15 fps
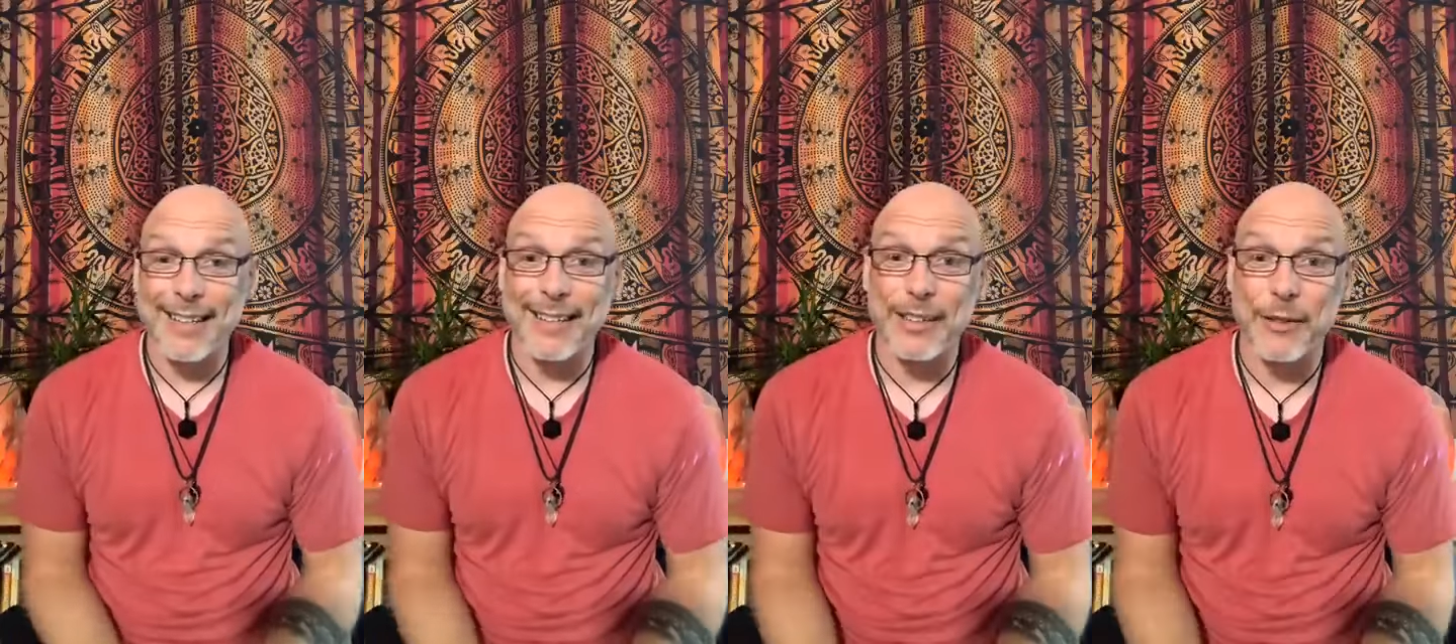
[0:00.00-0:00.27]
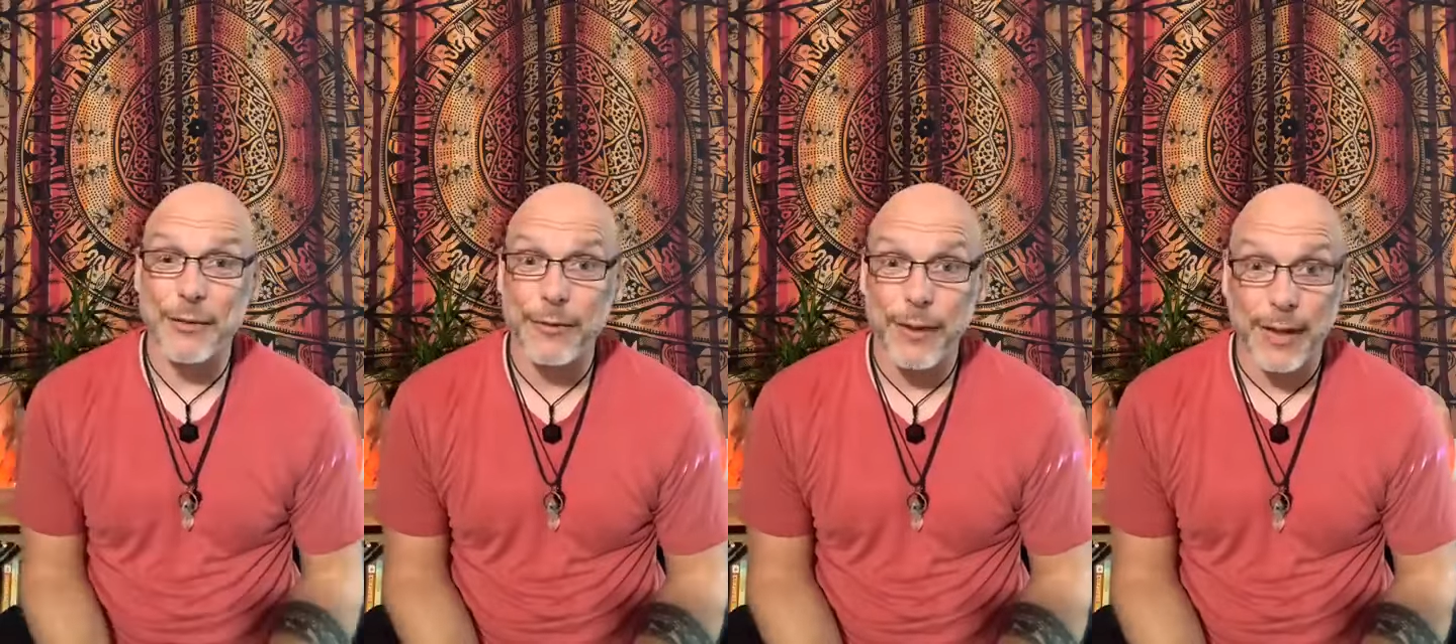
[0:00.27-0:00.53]
It
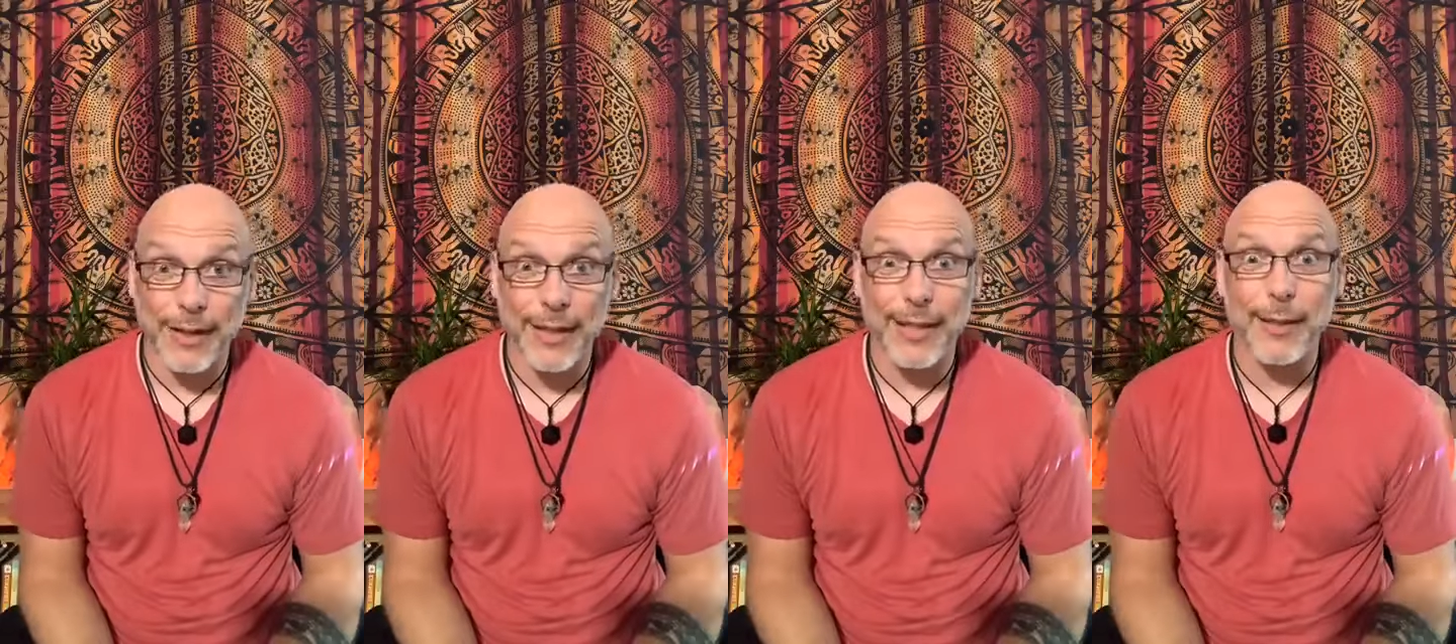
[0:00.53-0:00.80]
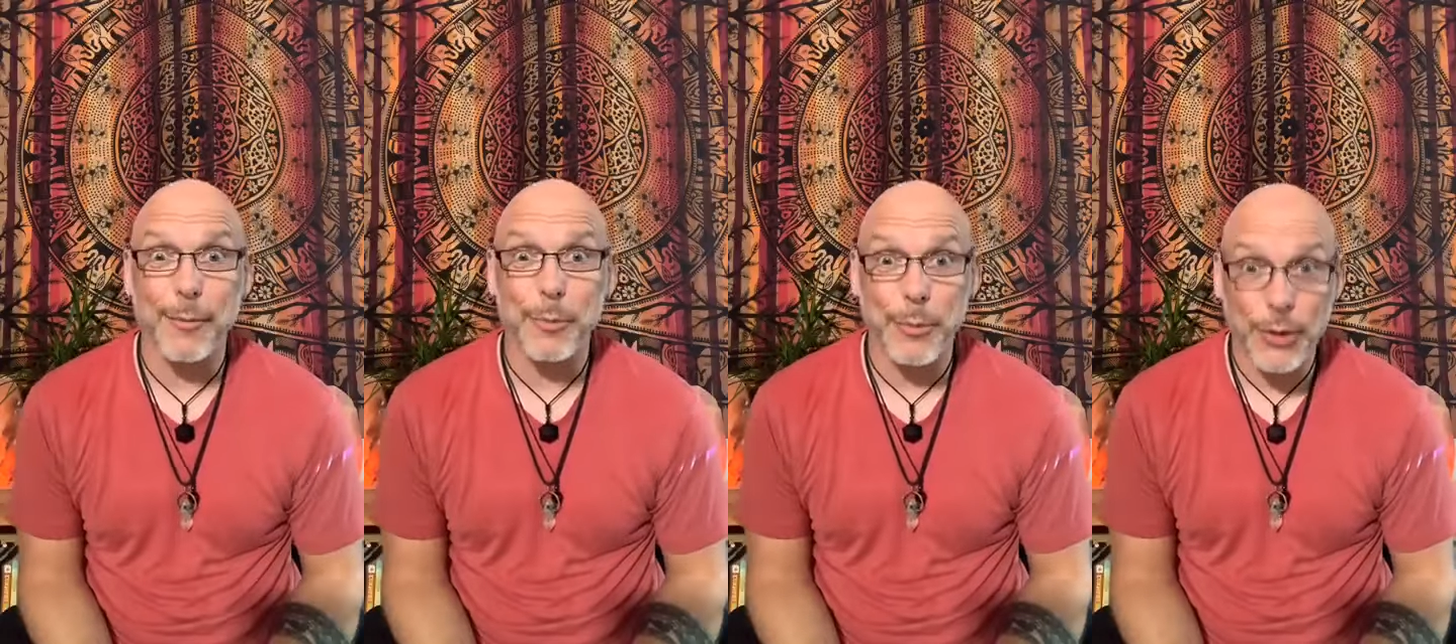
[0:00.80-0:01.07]
is
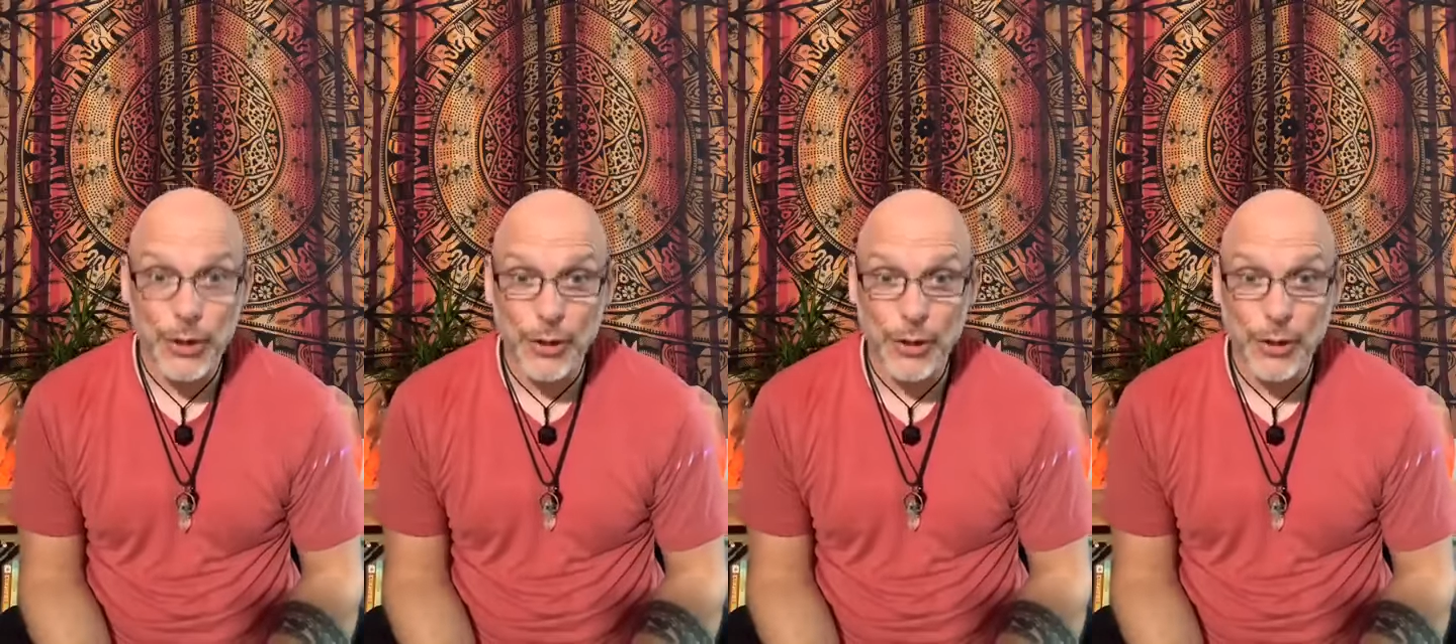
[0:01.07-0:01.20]
fucking